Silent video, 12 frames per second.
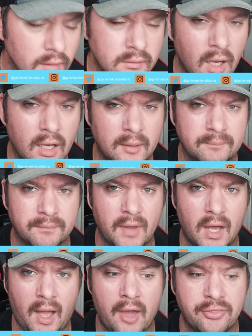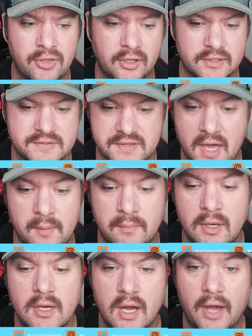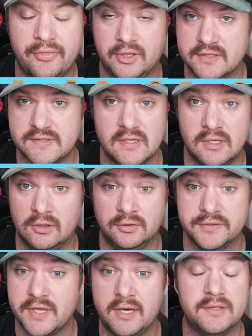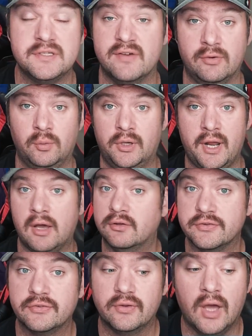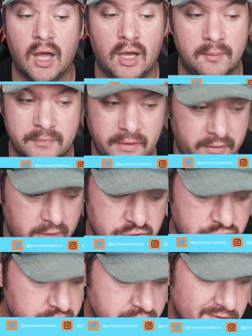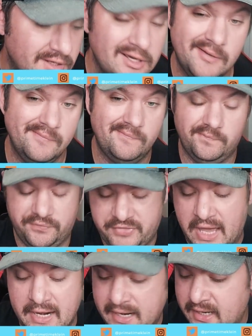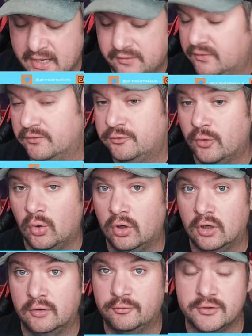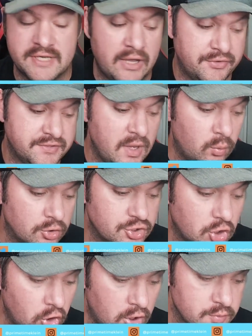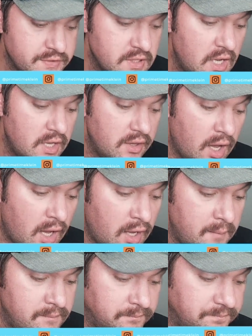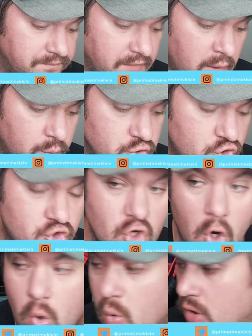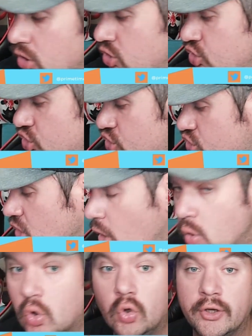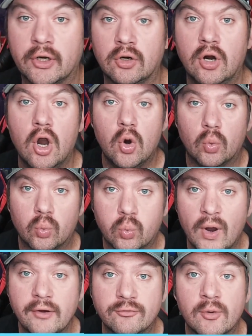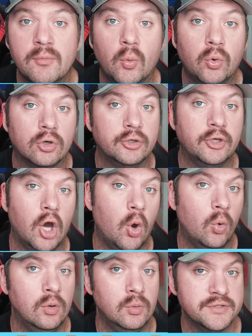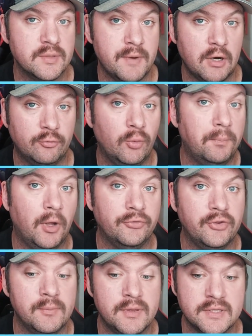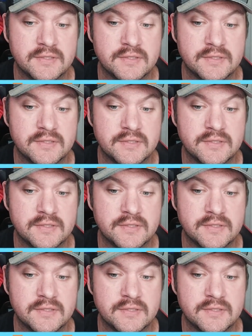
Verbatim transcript: Um, I think it's them, I think it's the Eagles, and it's everyone else. Um, it's just, that ain't it for, for Dallas. They weren't close. Um, it was so, so clear right from the word go who was the better football team in this